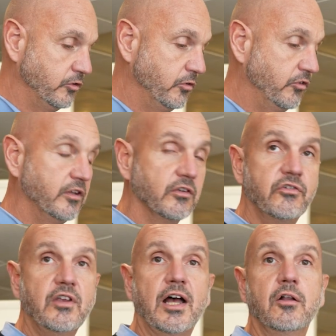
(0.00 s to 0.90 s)
using the
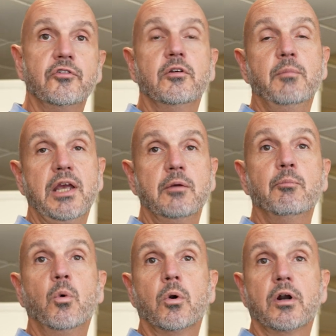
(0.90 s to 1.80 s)
cell to make
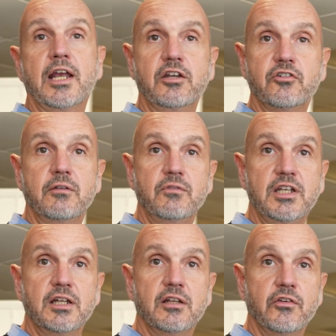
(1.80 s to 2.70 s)
more HIV
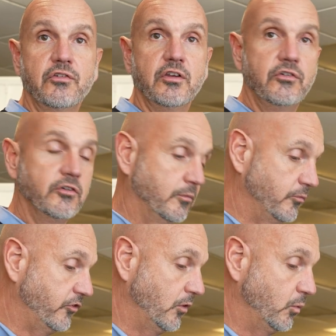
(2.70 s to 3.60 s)
in the system.
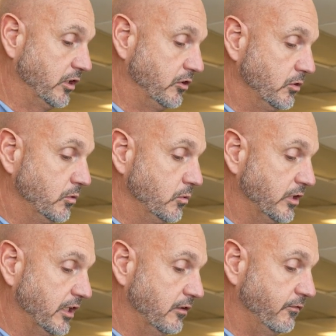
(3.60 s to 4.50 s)
So when you
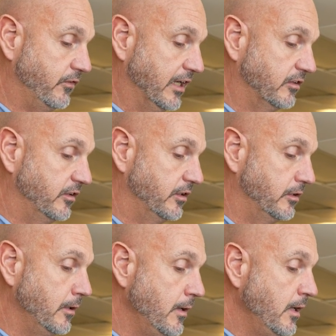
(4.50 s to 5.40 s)
get
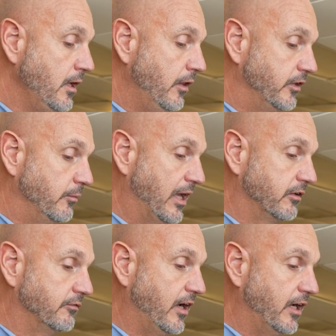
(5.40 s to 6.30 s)
infected, the amount
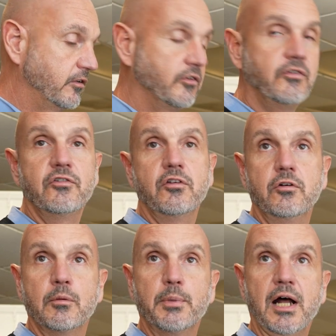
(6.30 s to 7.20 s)
of virus that's in
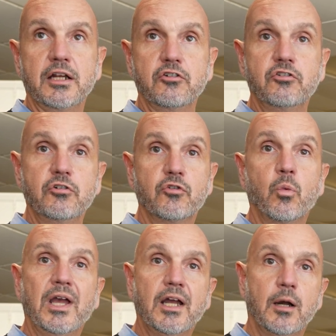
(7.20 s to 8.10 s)
your body shoots
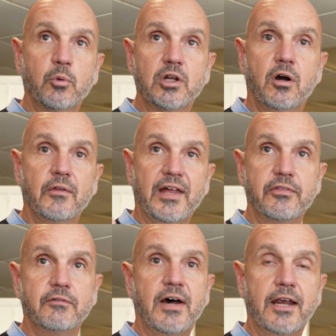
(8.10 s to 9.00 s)
way up. We call
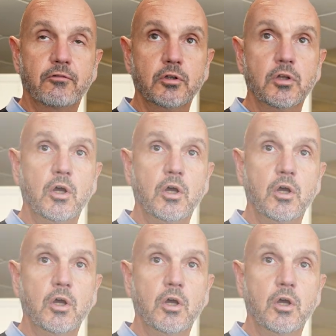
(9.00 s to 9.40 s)
that the viral